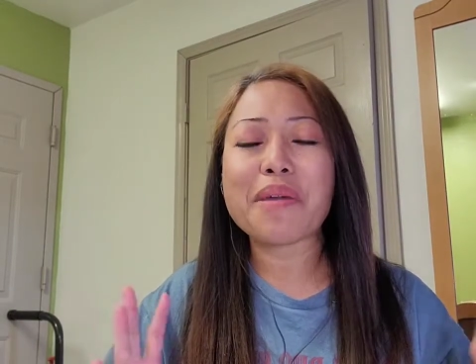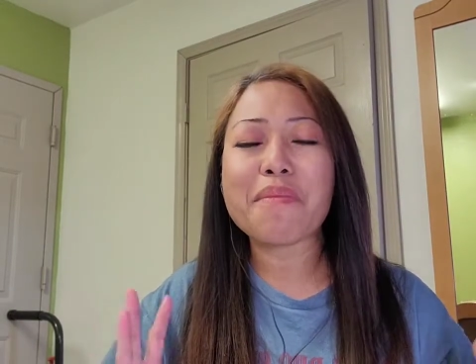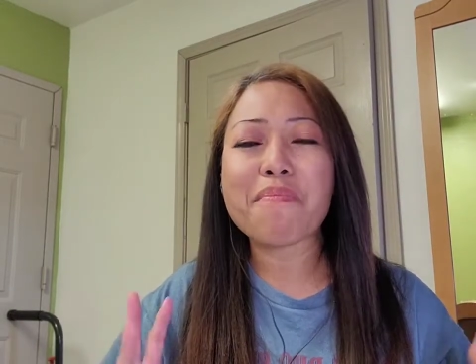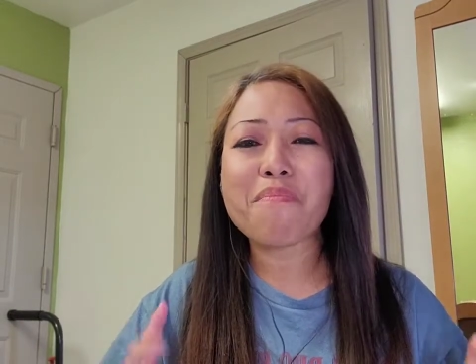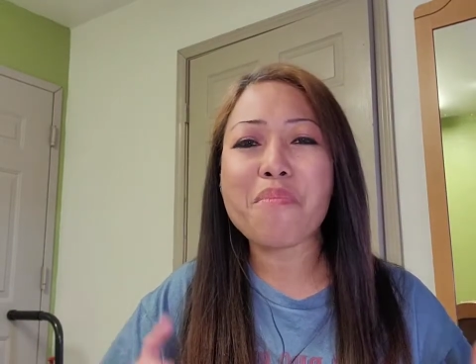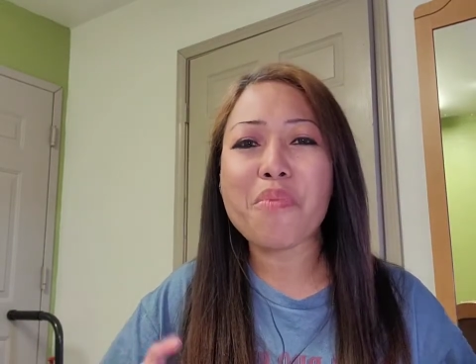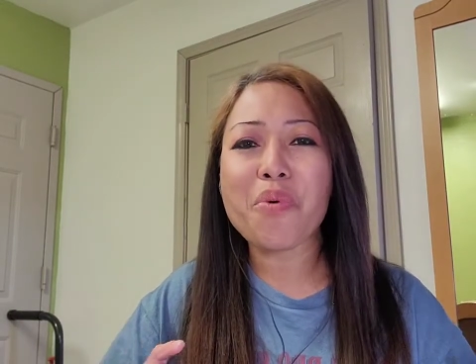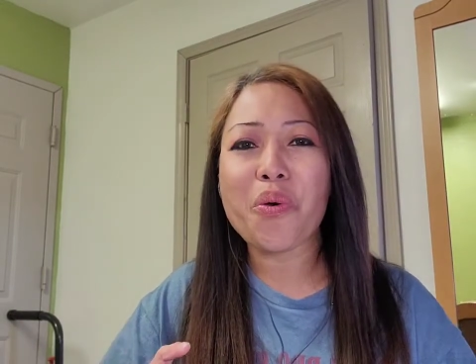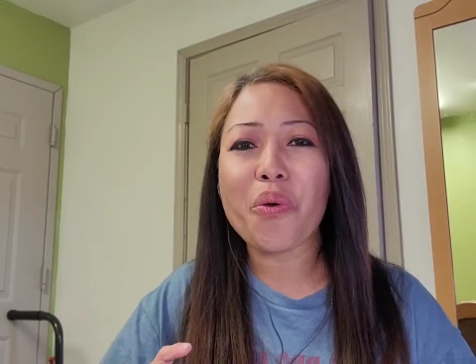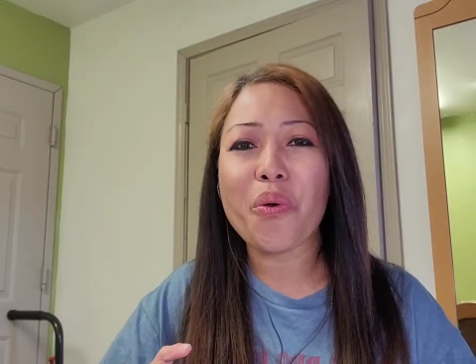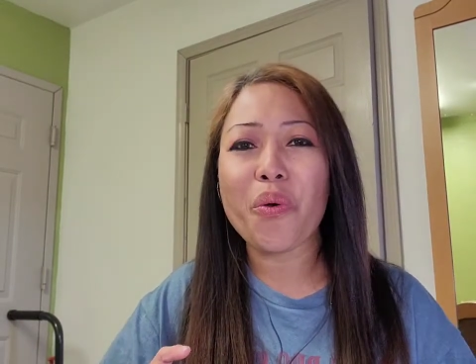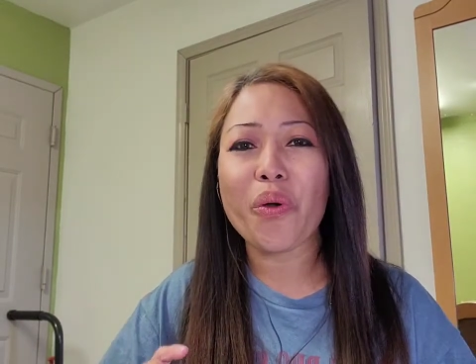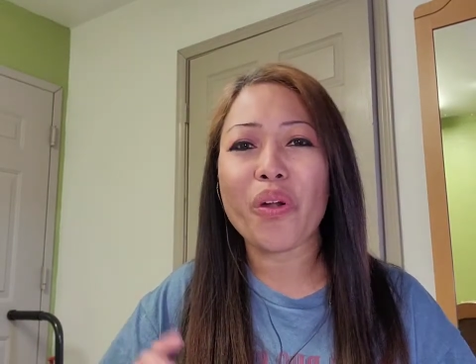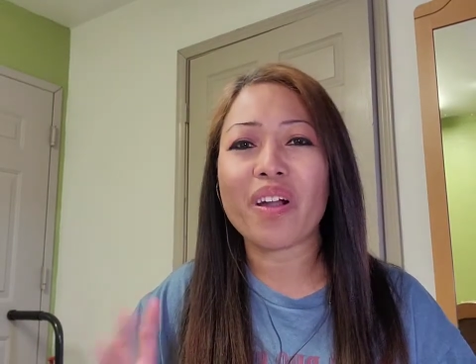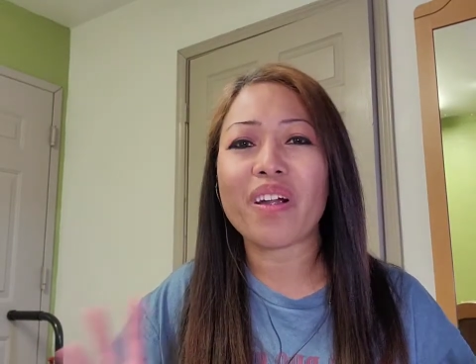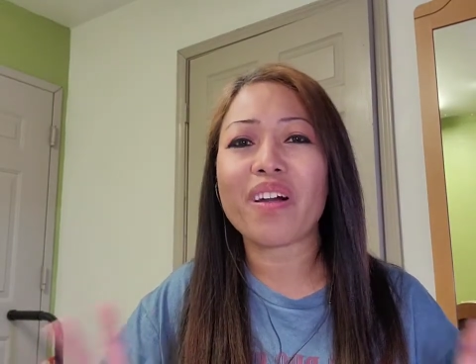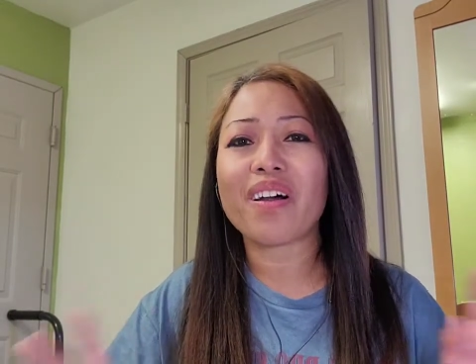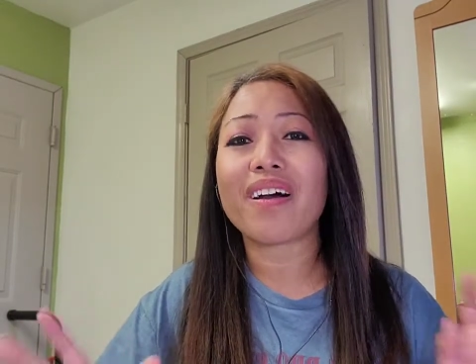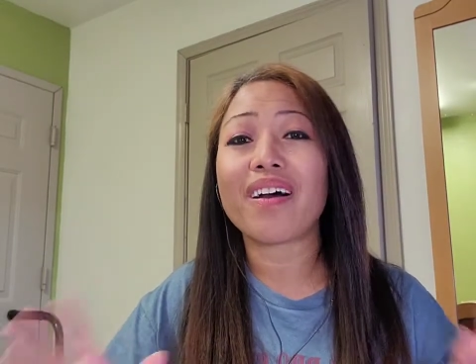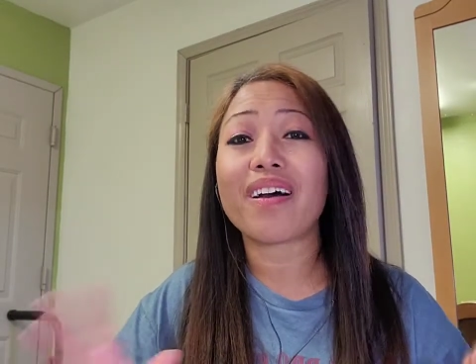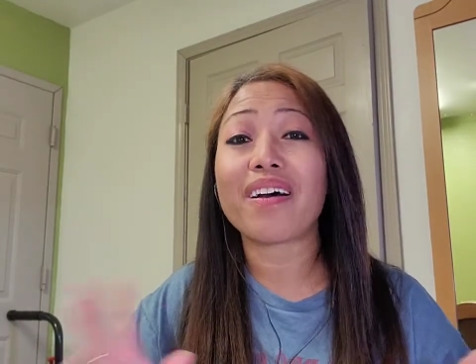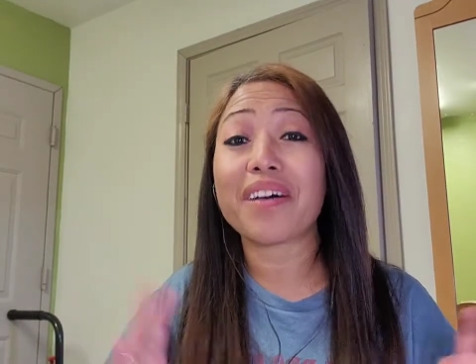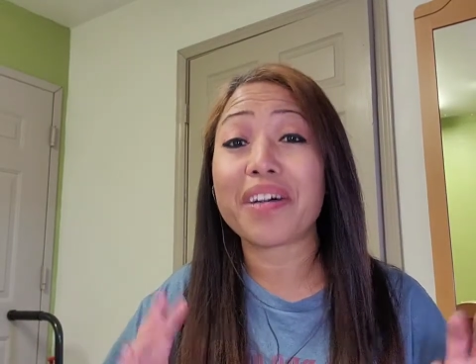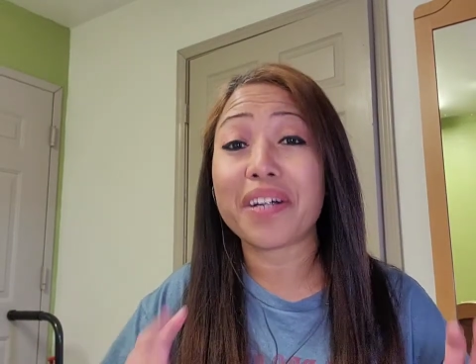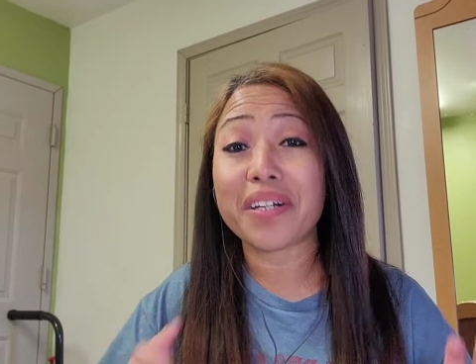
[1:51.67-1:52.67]
more
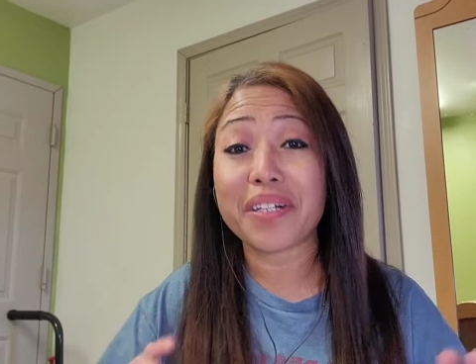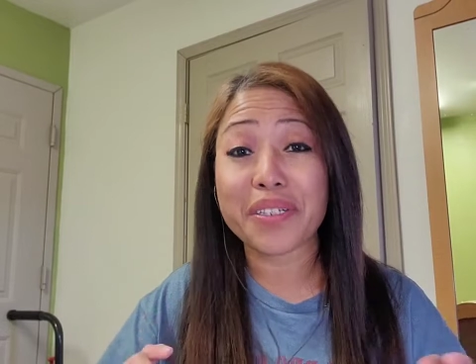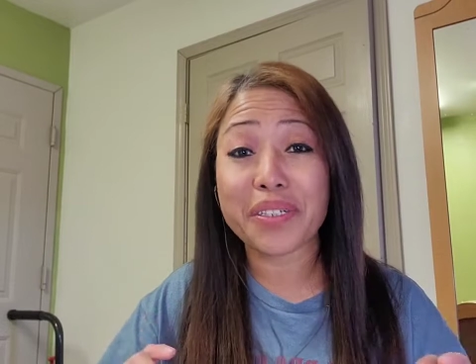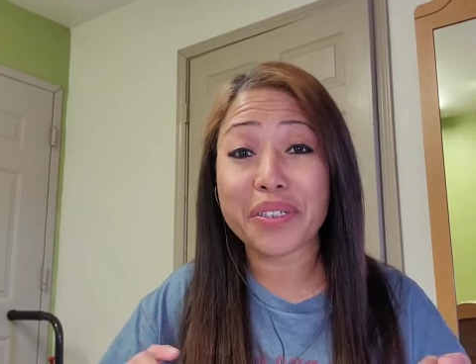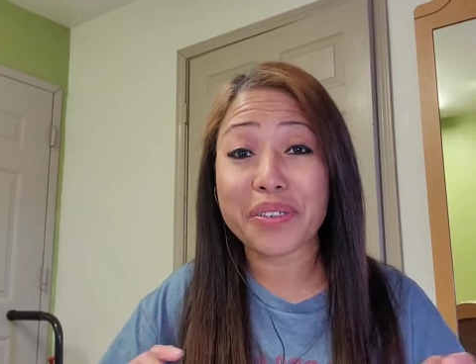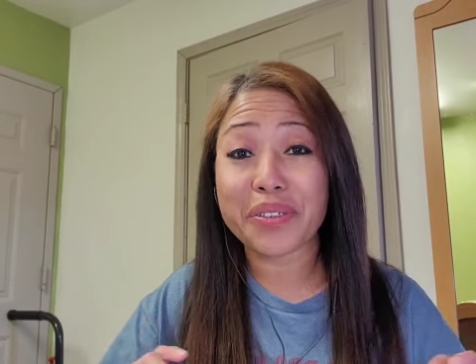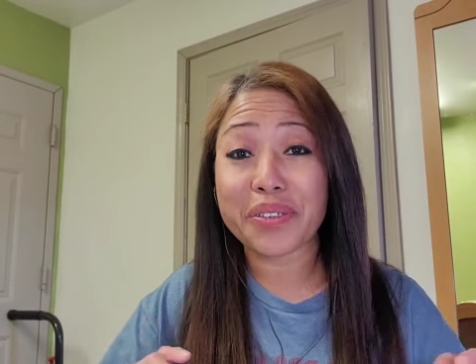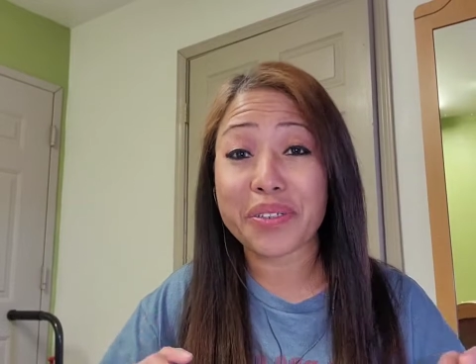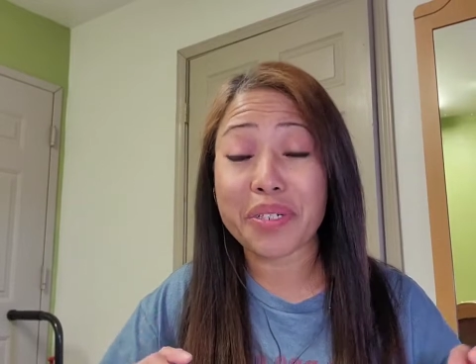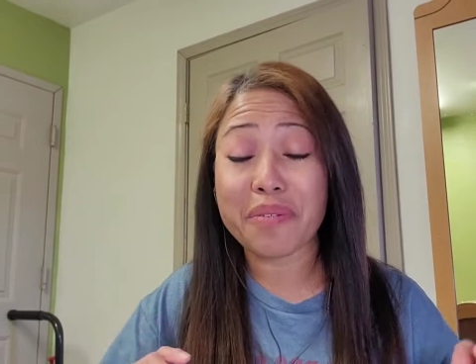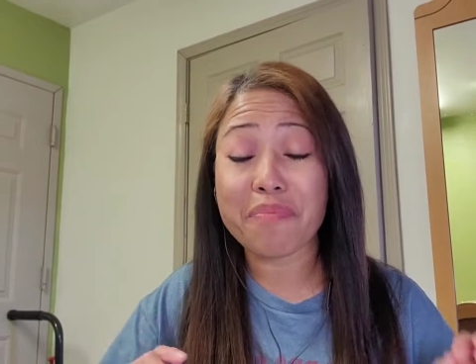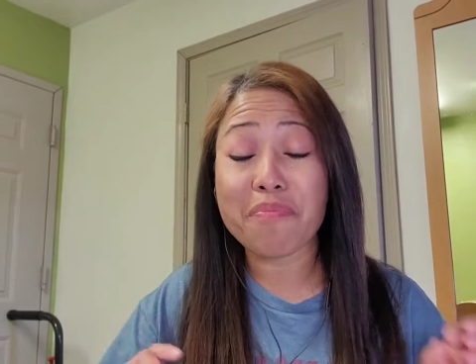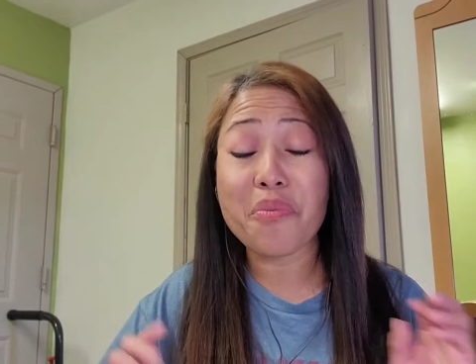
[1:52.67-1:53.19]
harder,